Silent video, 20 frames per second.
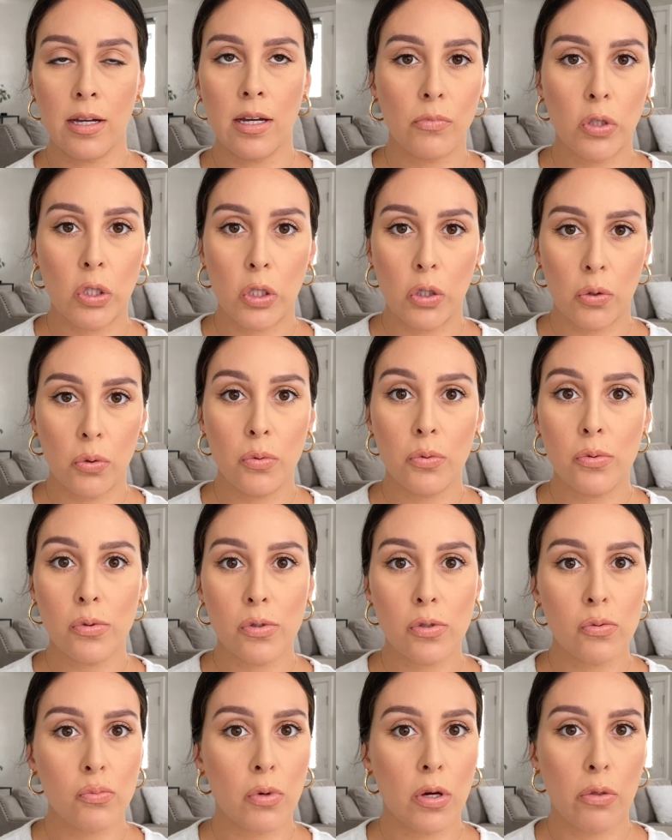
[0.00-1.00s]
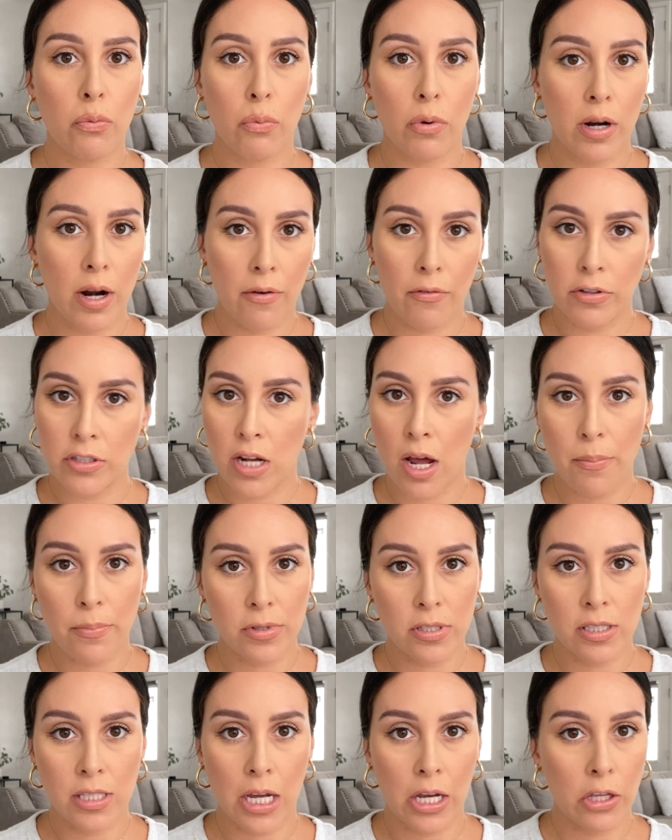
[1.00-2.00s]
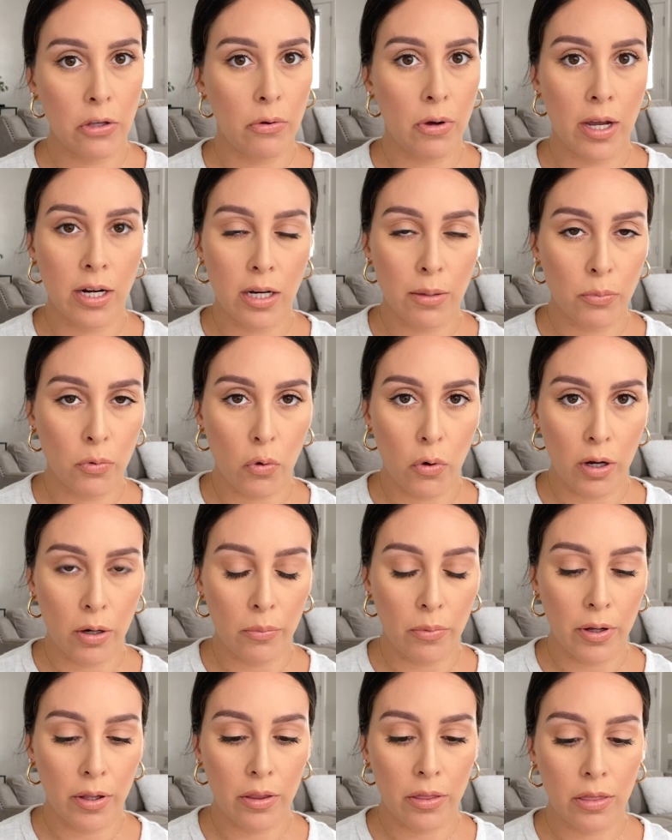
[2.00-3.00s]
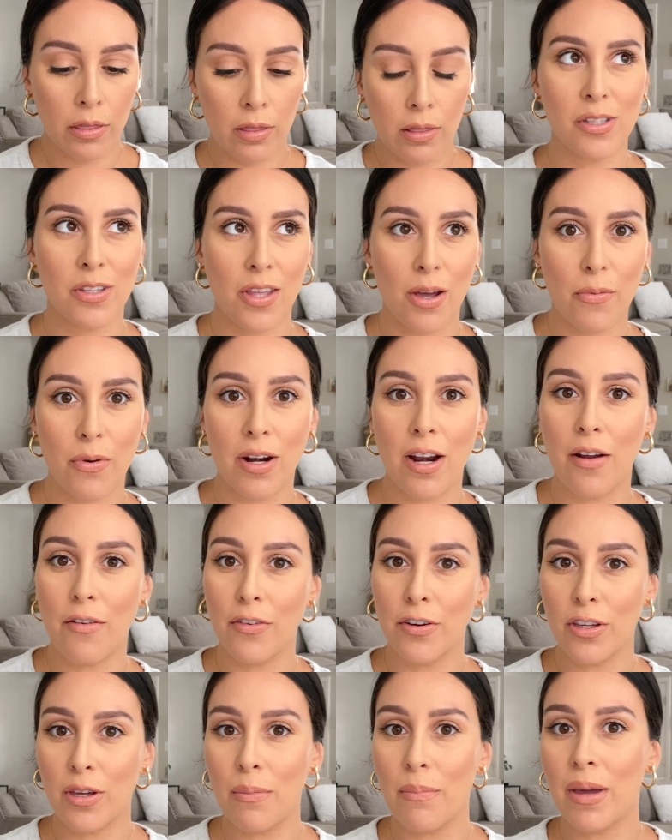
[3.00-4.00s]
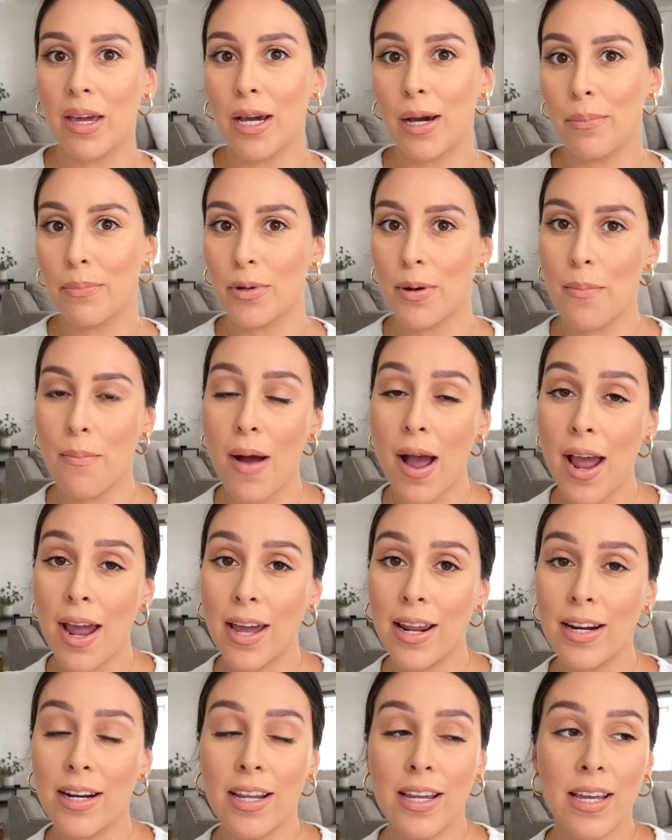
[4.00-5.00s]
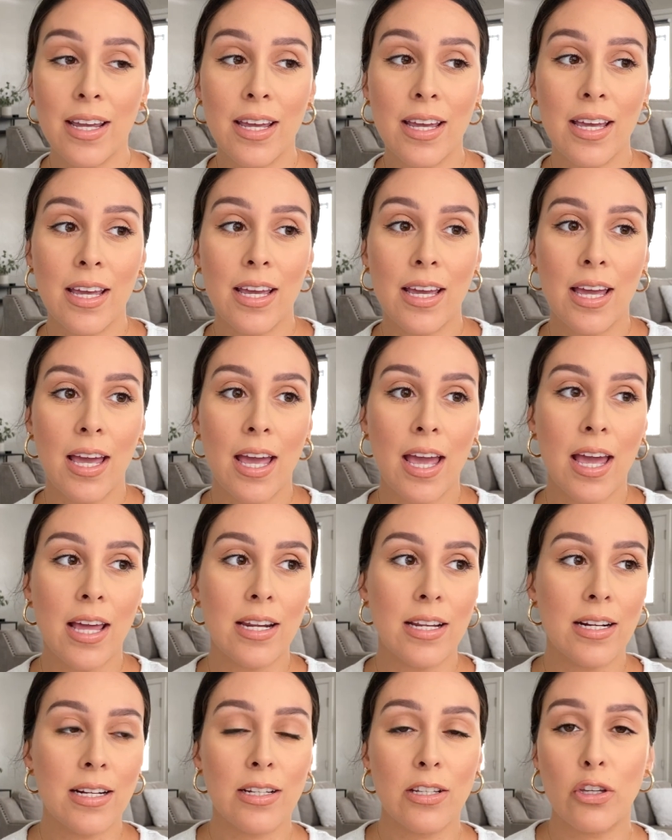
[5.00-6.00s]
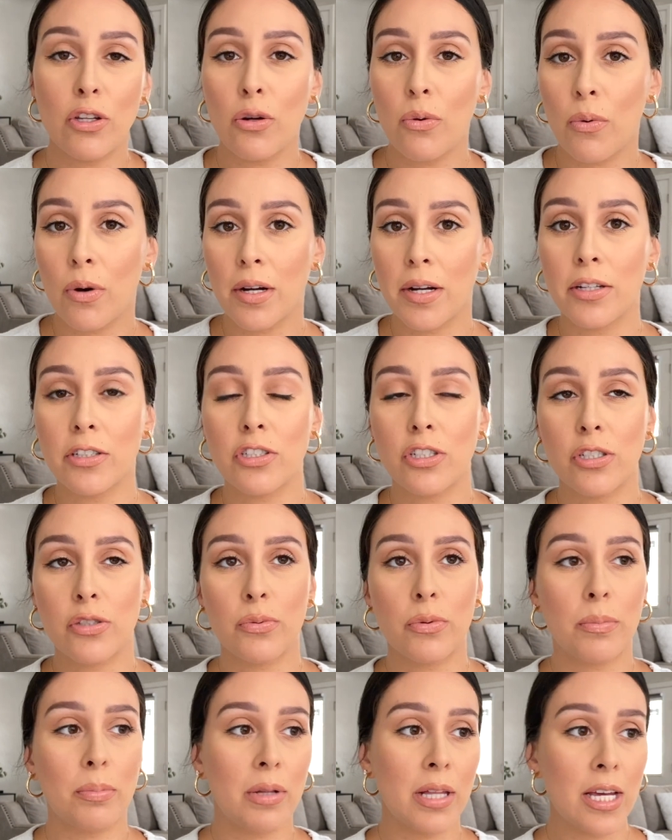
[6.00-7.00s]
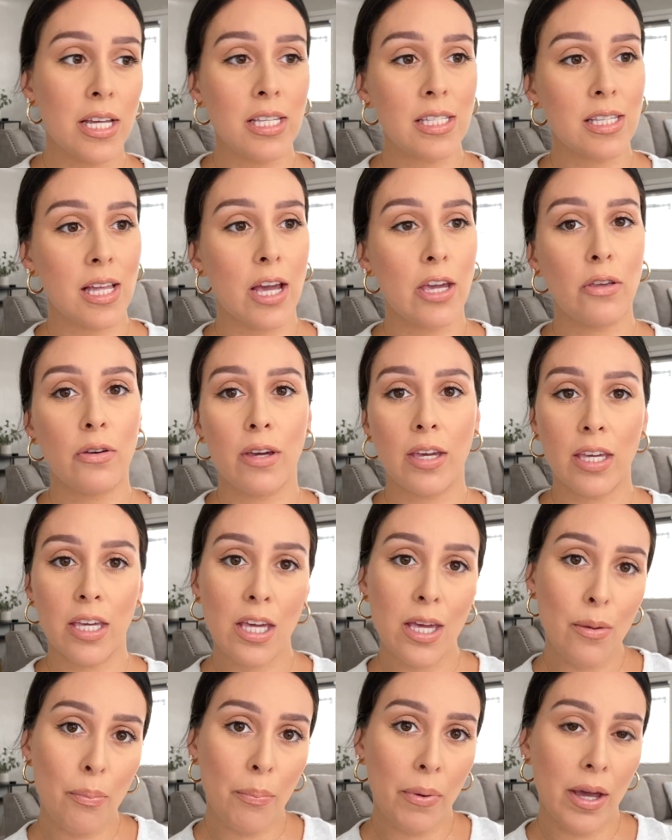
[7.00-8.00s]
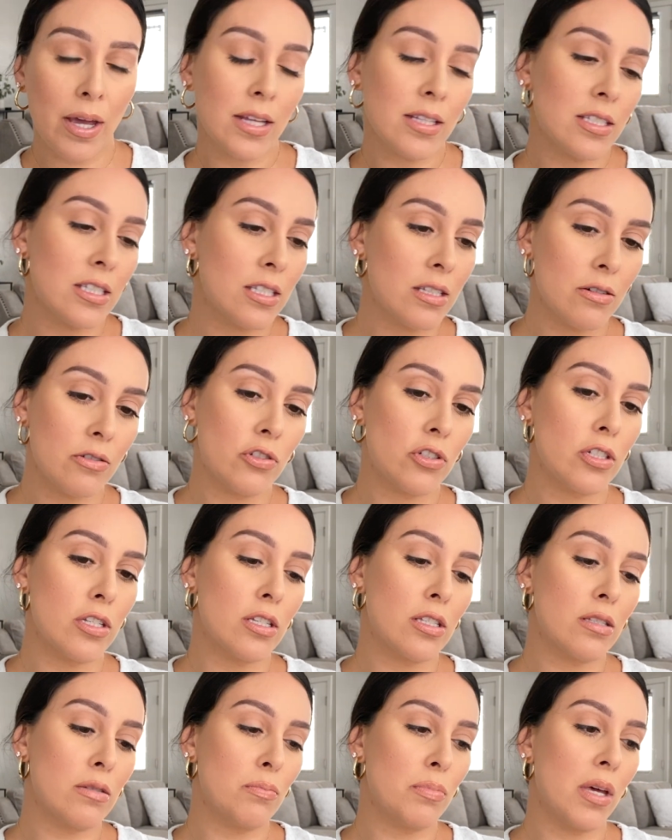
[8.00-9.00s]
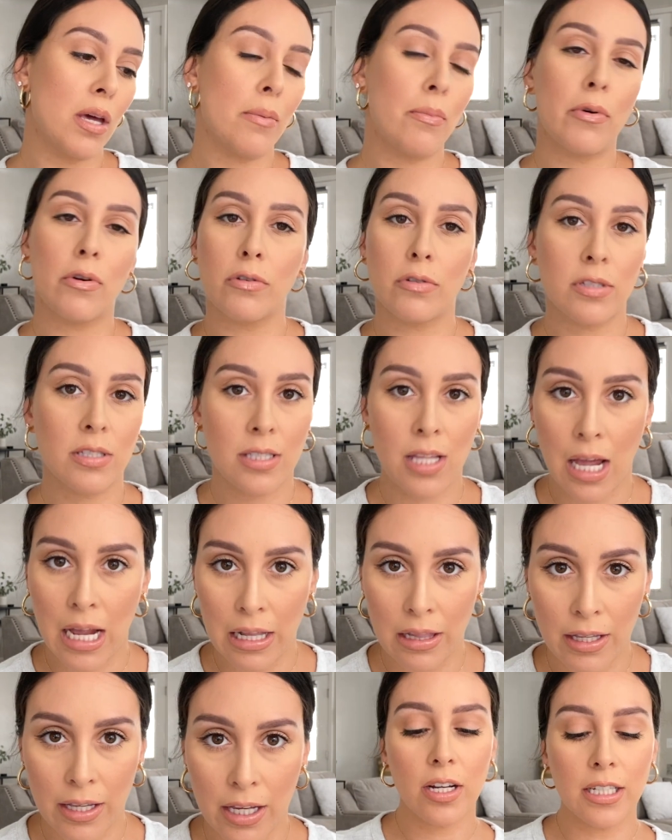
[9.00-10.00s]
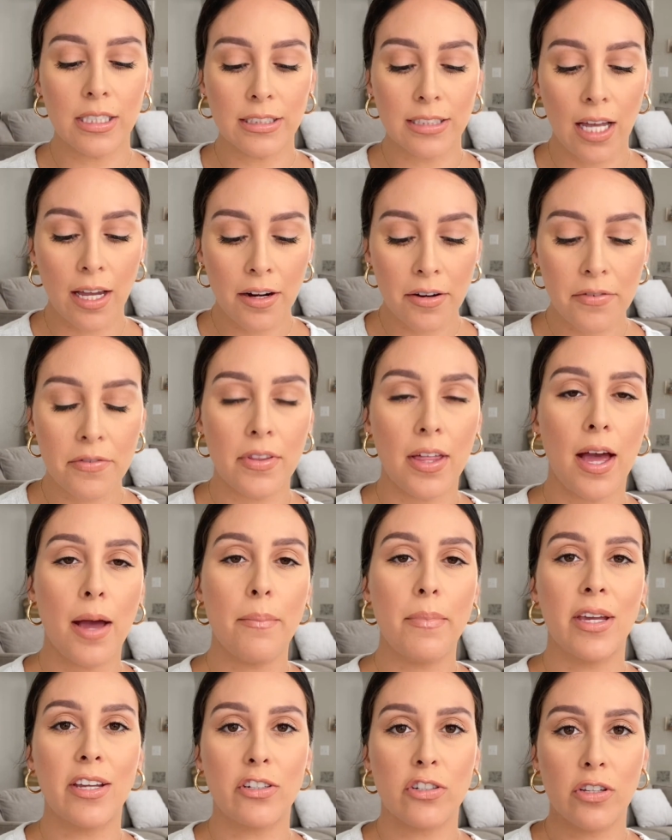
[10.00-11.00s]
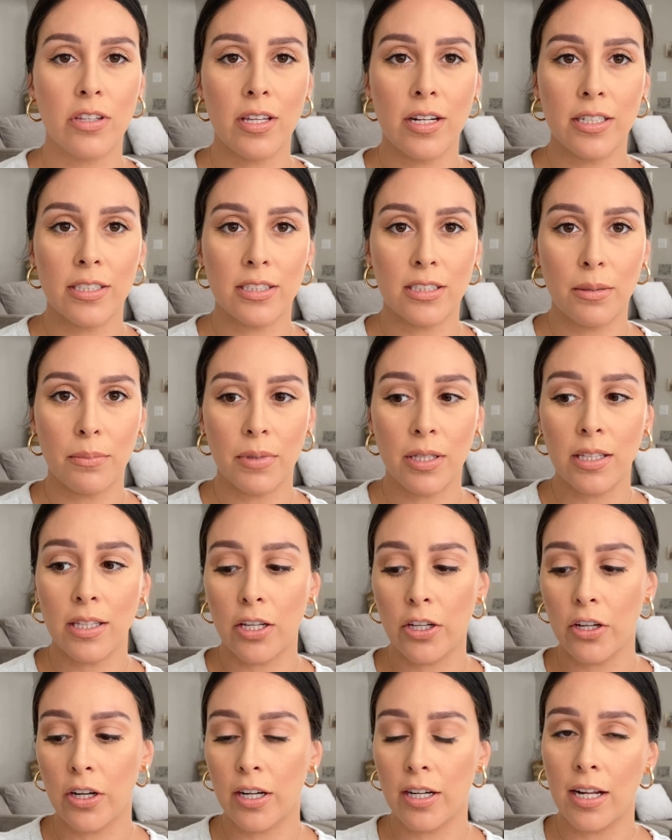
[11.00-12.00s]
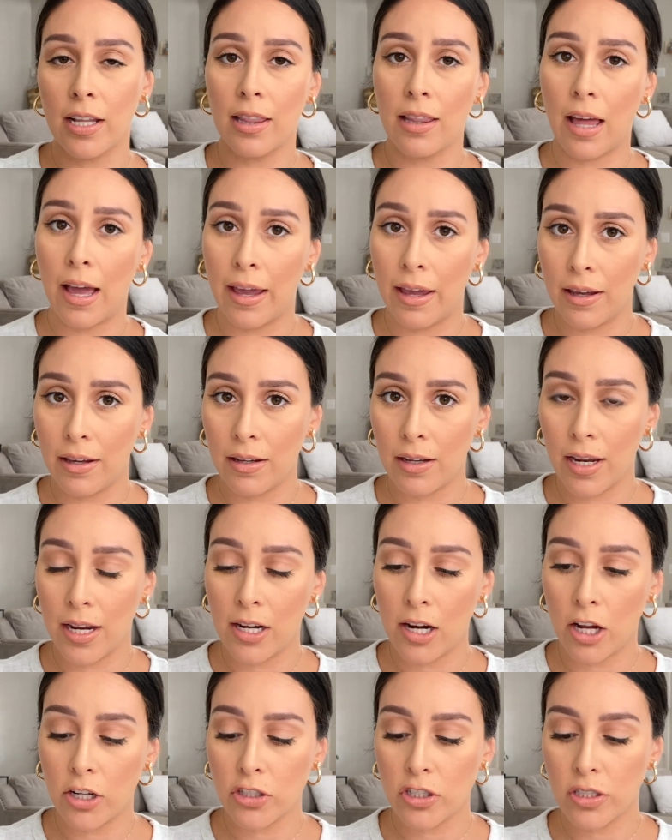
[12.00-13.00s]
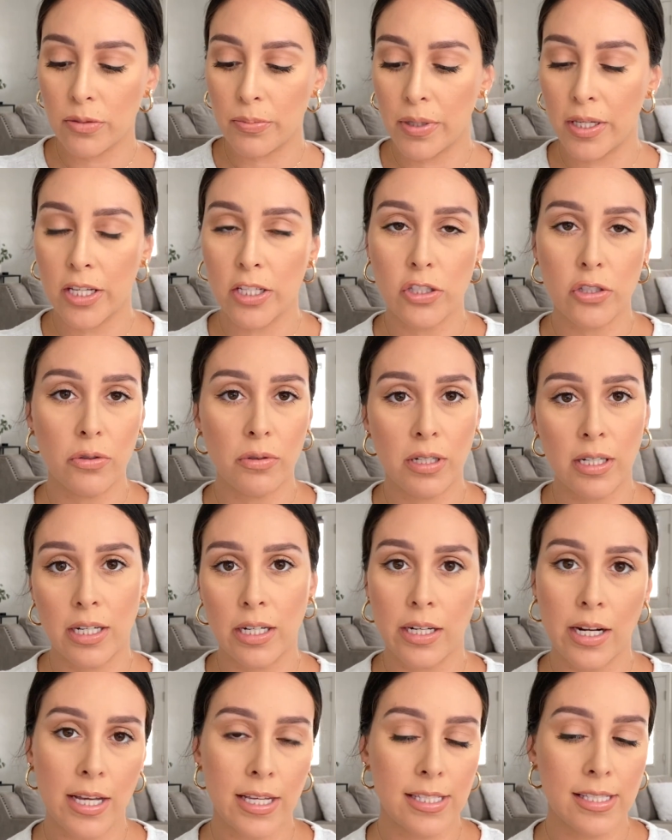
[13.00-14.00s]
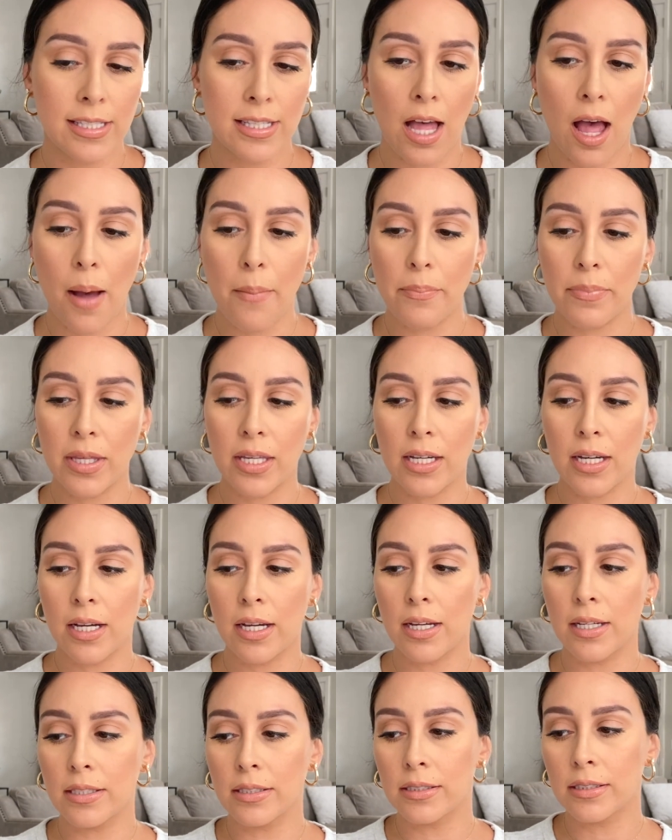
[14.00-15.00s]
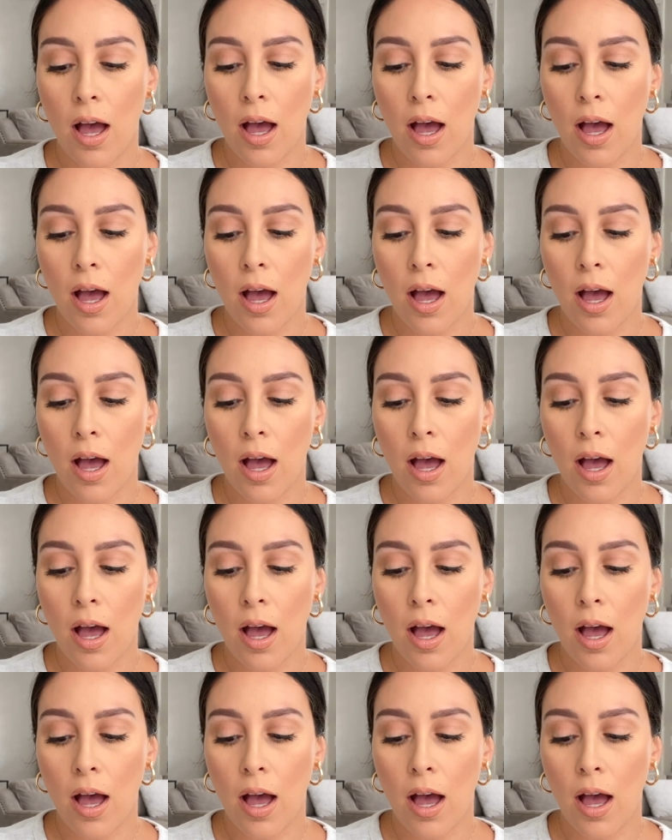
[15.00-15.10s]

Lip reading: use with whatever type of style you end up going with, so that whenever you make up your mind and then you don't want to just replace that, you can keep it and still just be able to style it. Aside of that, make sure that it's something that you're gonna like, and not just because you need it ASAP, because